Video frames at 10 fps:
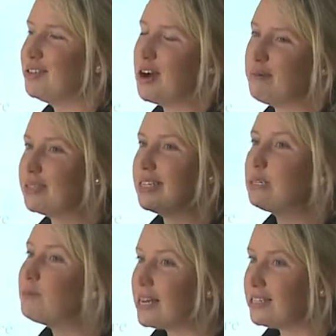time, because
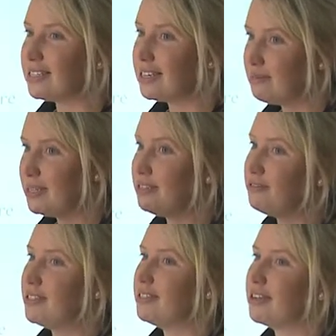each batch is going to be
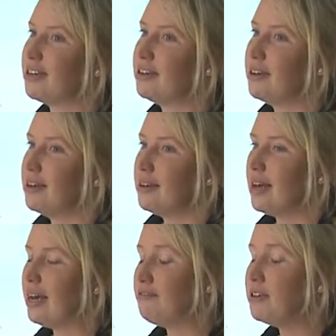different. So
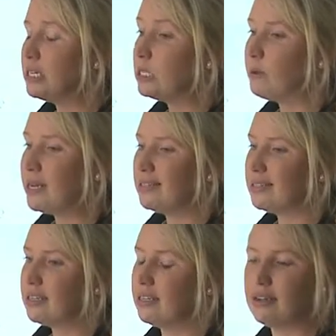if you're going to
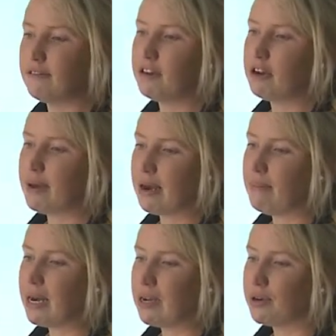spend a fair amount of
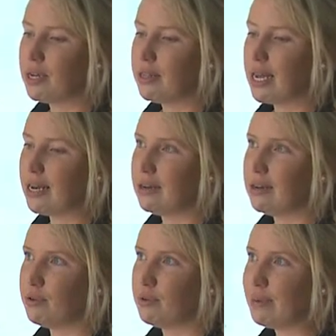money on it, then
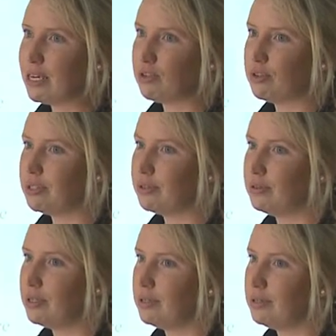you want to make sure it's
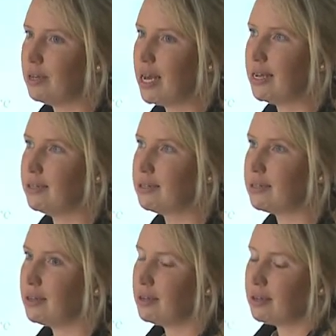good. And
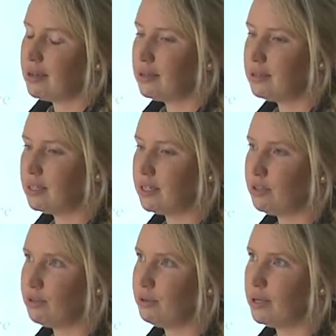to
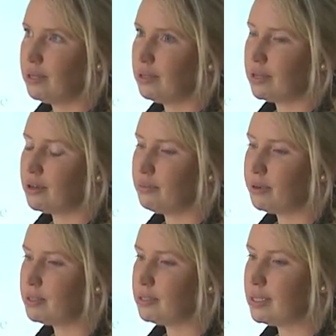do a
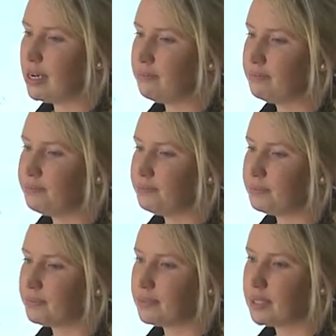compost
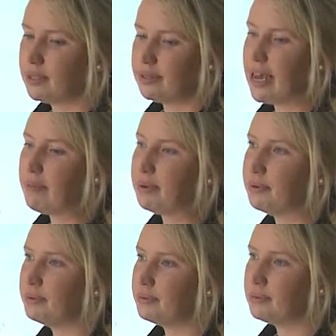
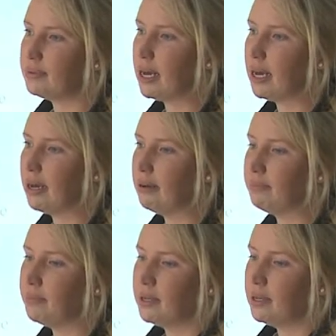sample,
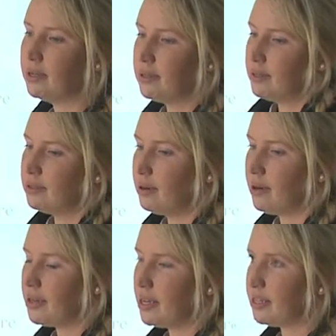
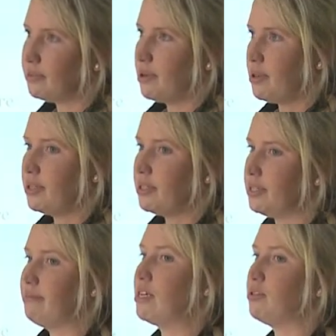I think is worth it,
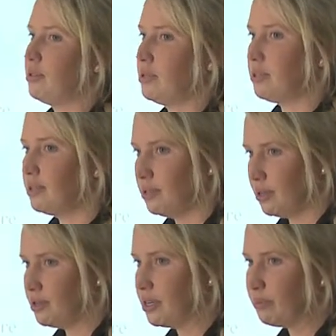just to make sure that
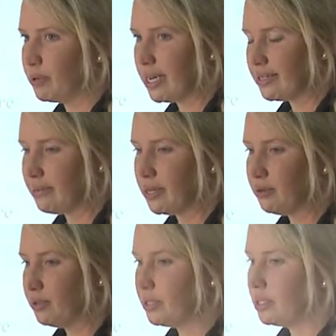you're going to put out something good.